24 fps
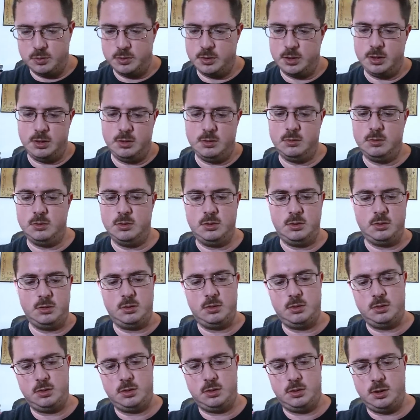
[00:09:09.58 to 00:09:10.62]
it does,
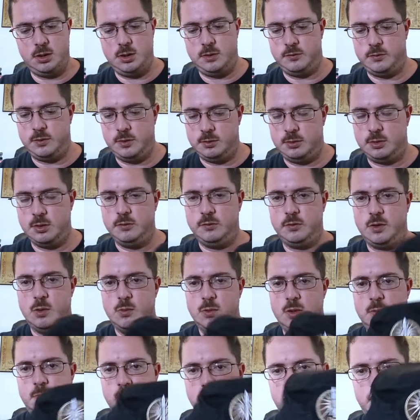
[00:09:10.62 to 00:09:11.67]
does it go up or
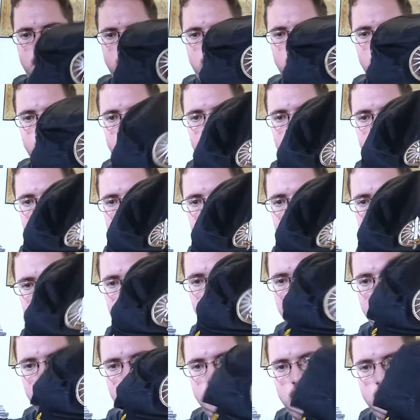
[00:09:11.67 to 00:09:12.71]
down. Yes, it
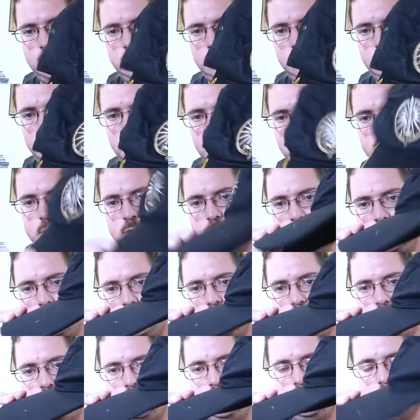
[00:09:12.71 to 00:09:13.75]
does go up.
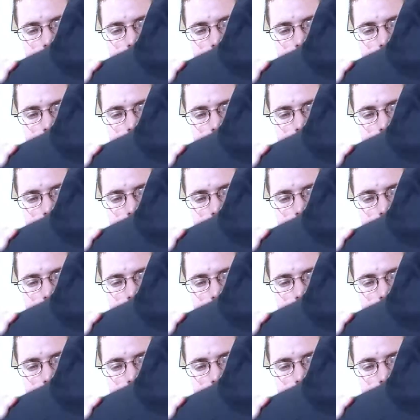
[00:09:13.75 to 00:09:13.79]
There's